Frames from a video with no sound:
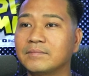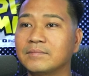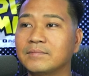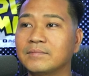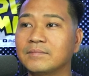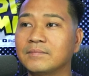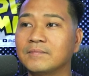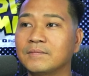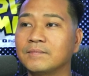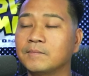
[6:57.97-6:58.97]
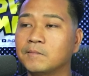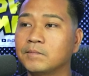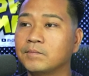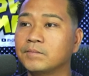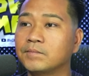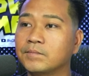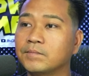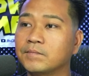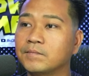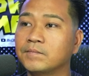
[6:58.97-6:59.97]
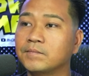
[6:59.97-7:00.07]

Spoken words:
This person isn't speaking.